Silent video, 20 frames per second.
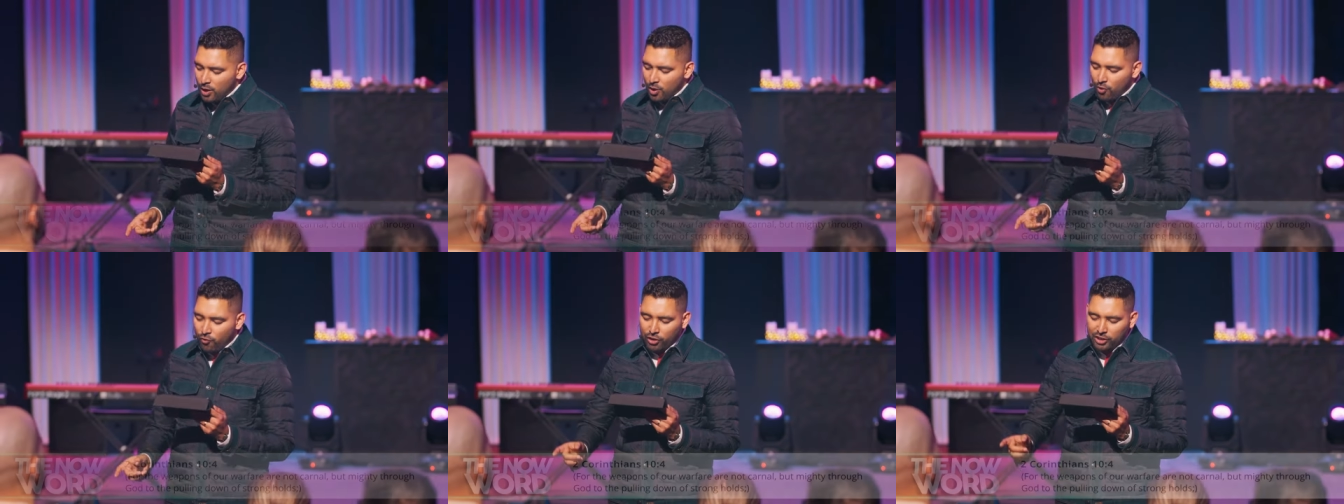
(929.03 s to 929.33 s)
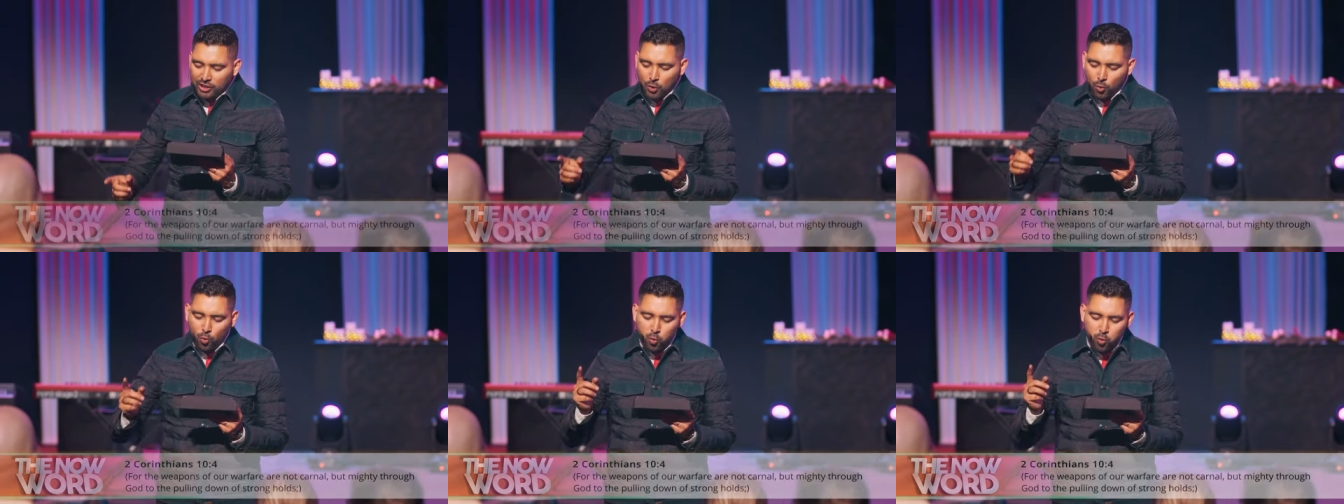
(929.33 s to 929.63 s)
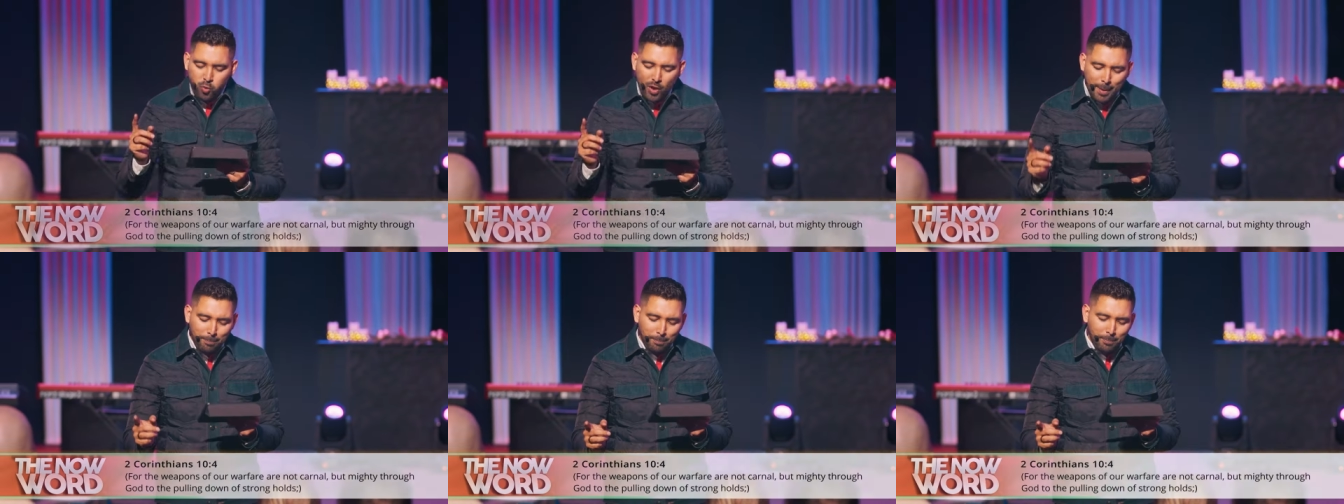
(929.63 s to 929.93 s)
For the
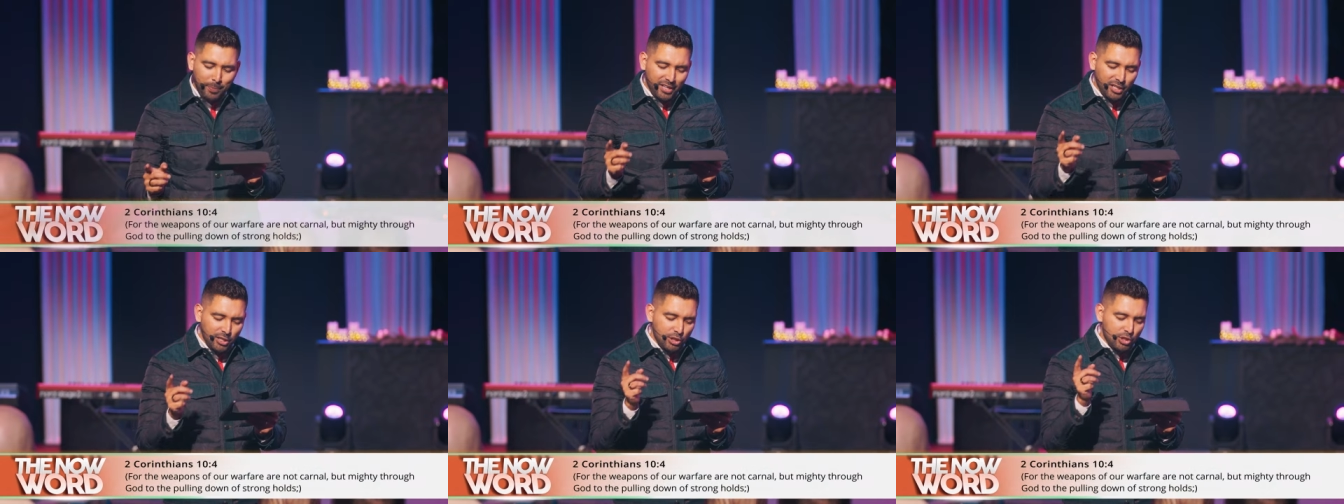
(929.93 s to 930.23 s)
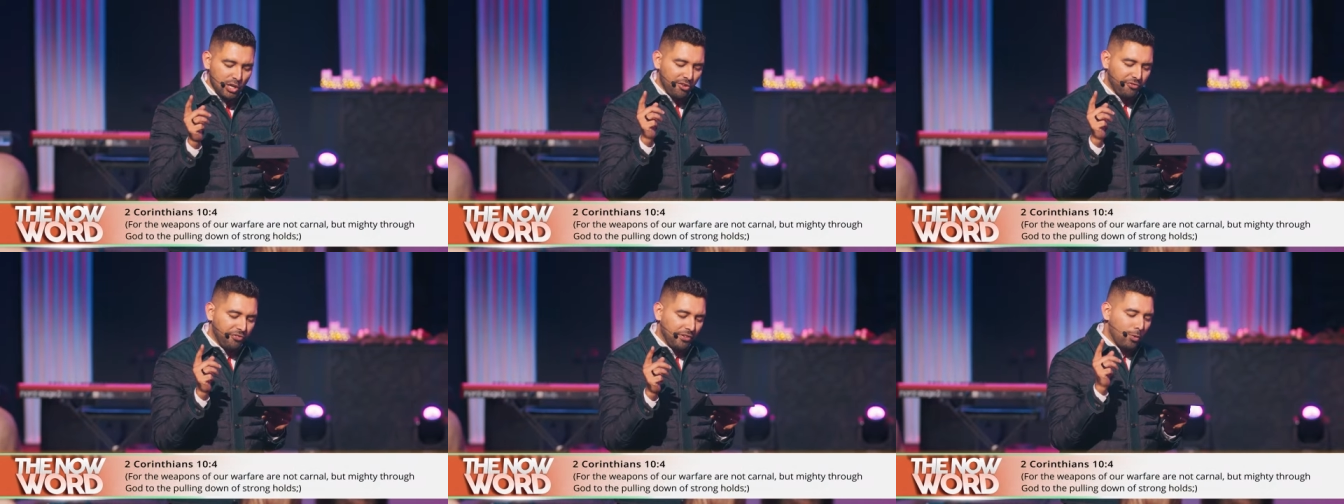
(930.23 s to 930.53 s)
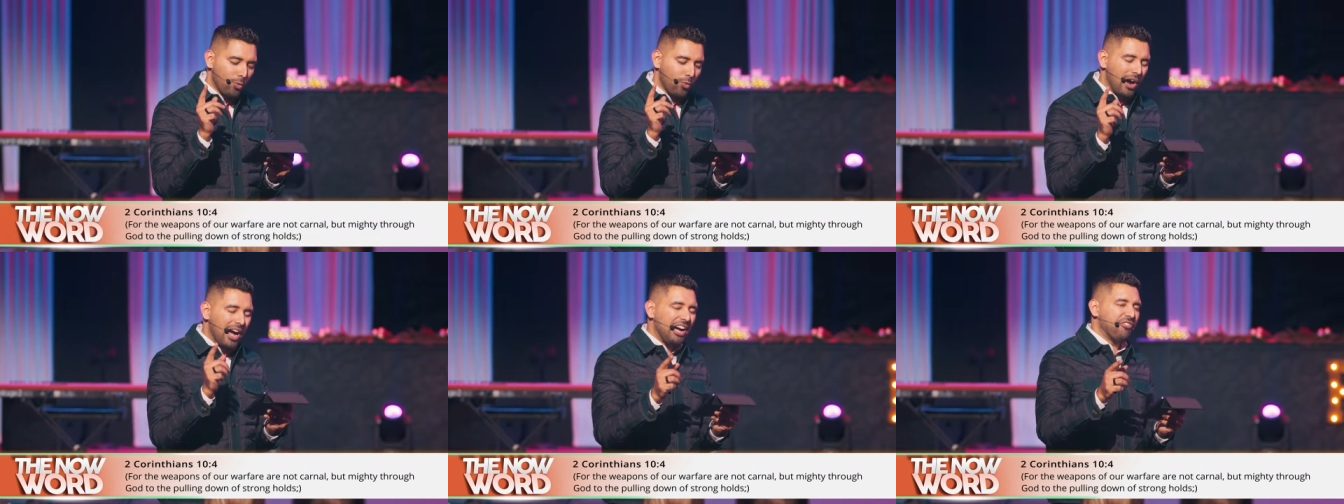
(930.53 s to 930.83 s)
weapons of our
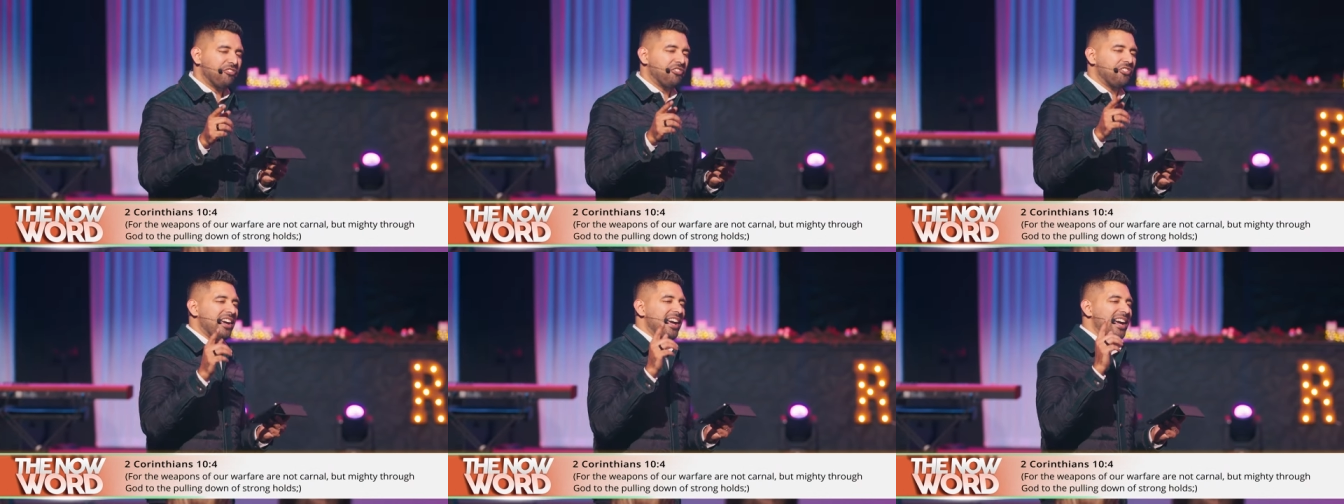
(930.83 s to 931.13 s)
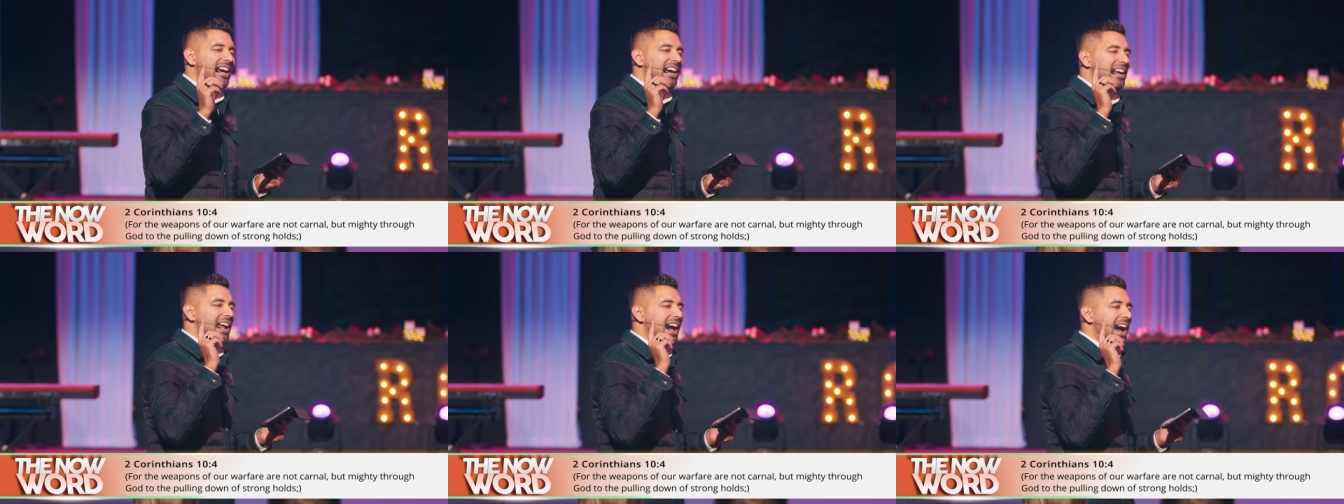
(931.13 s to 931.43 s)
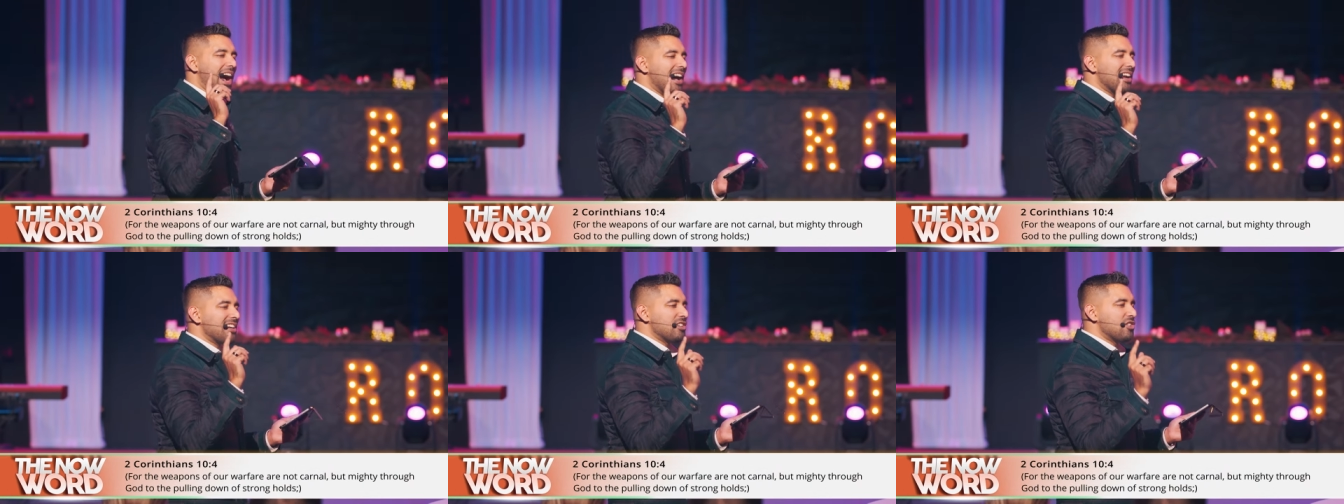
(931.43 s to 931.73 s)
warfare
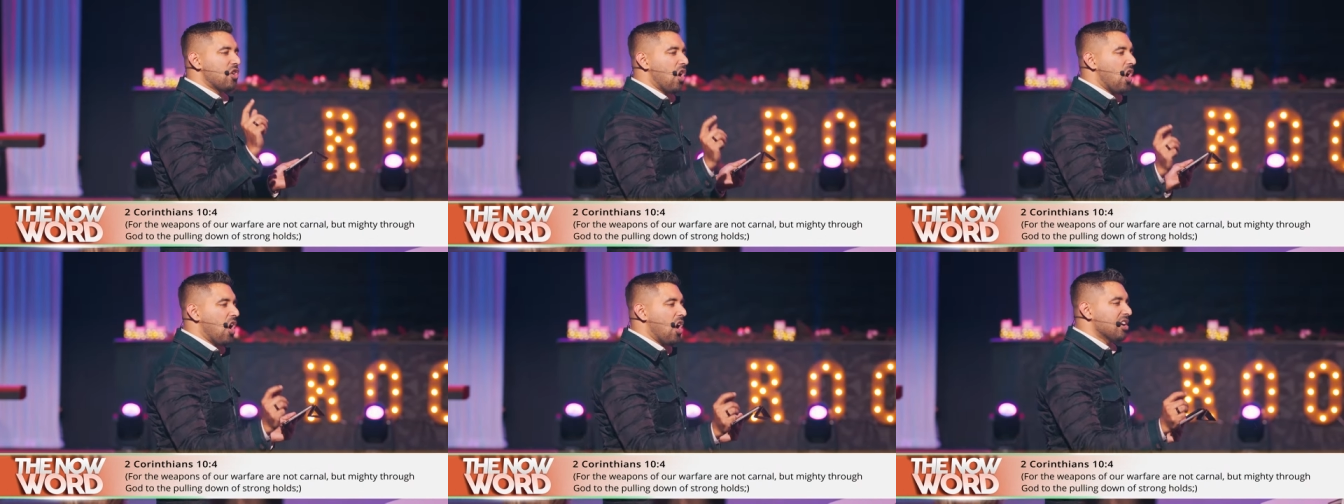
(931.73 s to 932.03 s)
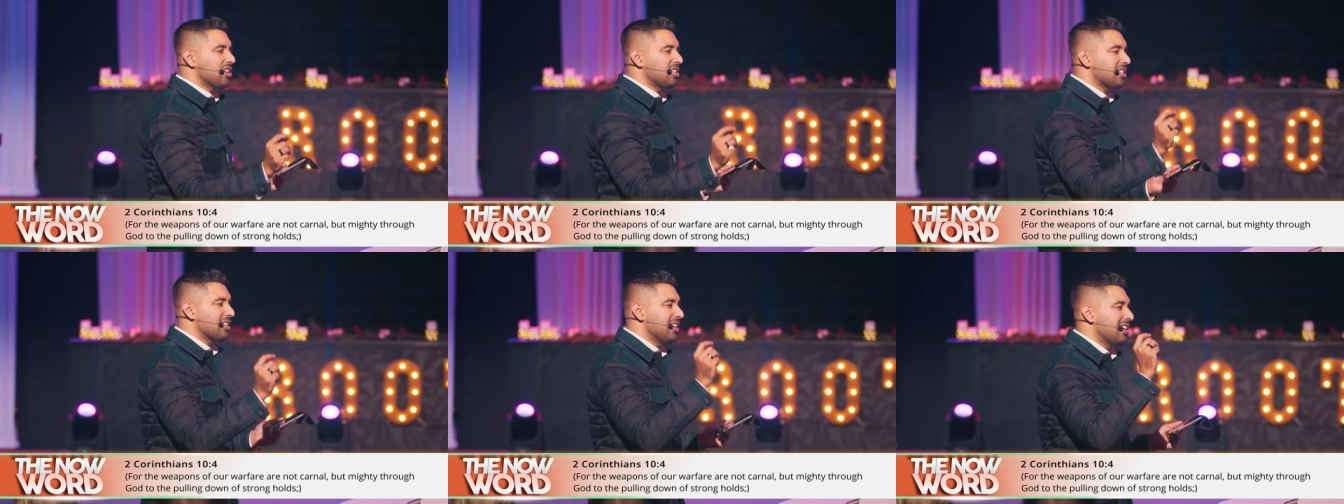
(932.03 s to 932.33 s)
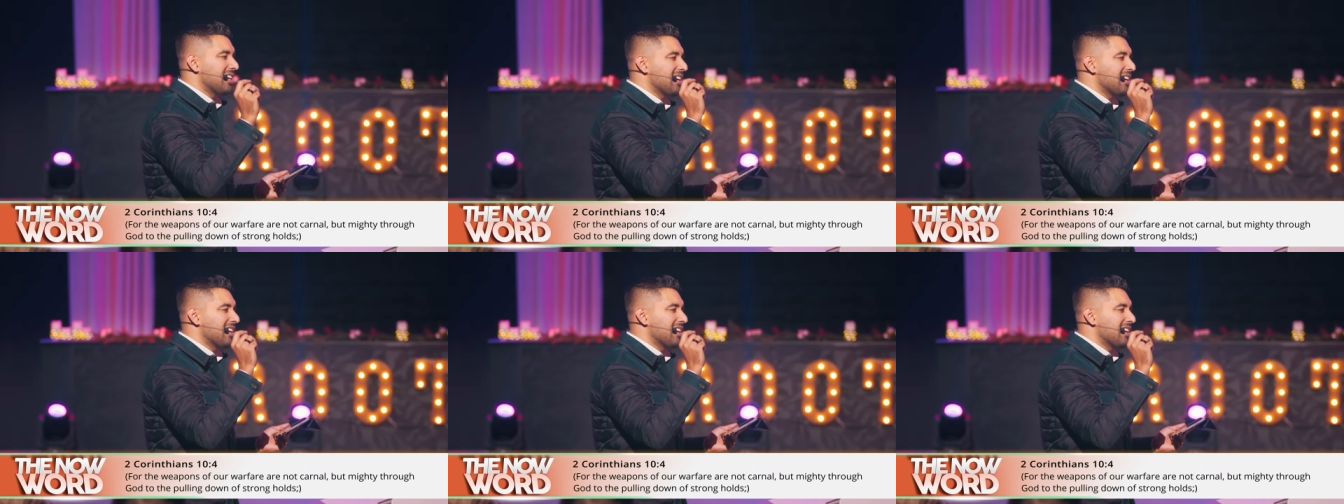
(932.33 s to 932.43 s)
are not